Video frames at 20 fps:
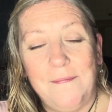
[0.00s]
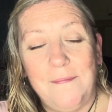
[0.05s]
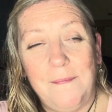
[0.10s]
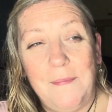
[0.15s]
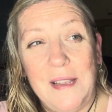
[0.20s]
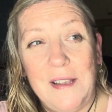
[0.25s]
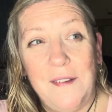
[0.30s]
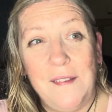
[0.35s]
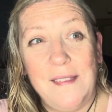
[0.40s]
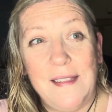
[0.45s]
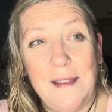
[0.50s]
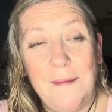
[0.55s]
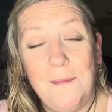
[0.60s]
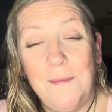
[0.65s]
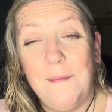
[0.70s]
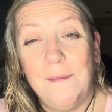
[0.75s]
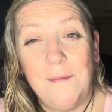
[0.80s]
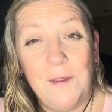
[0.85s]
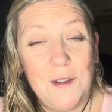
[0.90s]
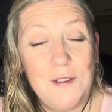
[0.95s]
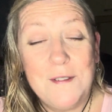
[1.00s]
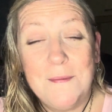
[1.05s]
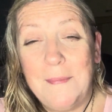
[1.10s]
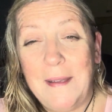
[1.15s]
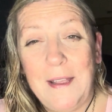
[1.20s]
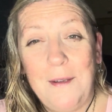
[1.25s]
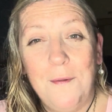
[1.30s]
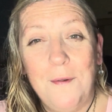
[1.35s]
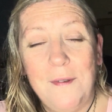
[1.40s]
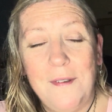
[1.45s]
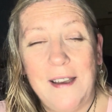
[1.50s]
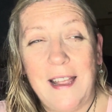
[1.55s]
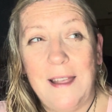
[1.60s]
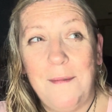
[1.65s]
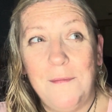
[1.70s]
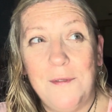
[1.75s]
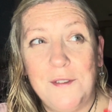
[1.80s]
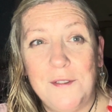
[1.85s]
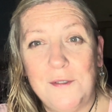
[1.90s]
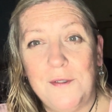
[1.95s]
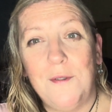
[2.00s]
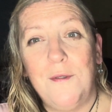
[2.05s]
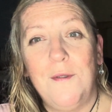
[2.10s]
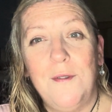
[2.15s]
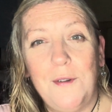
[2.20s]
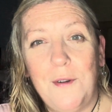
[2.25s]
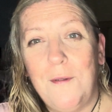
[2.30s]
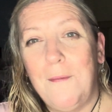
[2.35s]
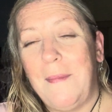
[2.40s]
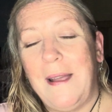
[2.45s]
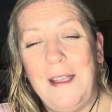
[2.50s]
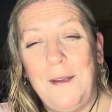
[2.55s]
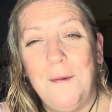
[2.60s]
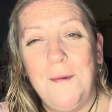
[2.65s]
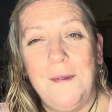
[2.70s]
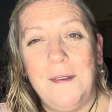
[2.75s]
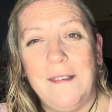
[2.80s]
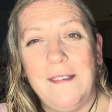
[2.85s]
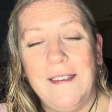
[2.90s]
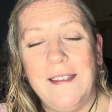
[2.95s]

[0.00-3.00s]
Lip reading: because I'm good on my own, I'm strong on my own.